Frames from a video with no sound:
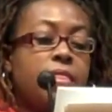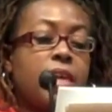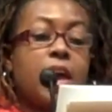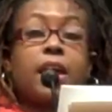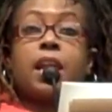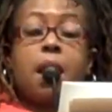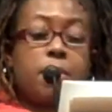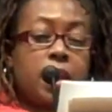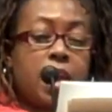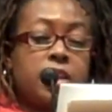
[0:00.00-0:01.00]
the
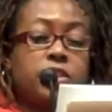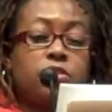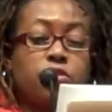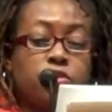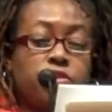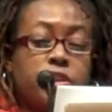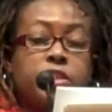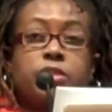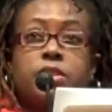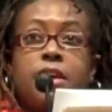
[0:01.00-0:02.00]
economic and social
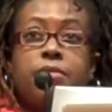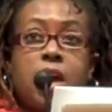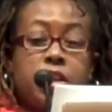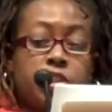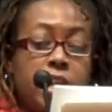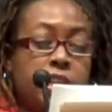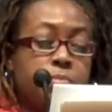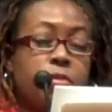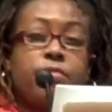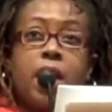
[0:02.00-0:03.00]
structures have not changed
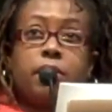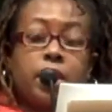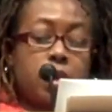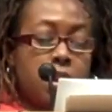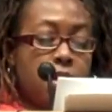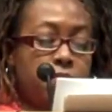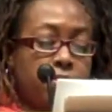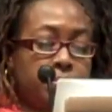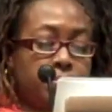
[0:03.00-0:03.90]
profoundly enough.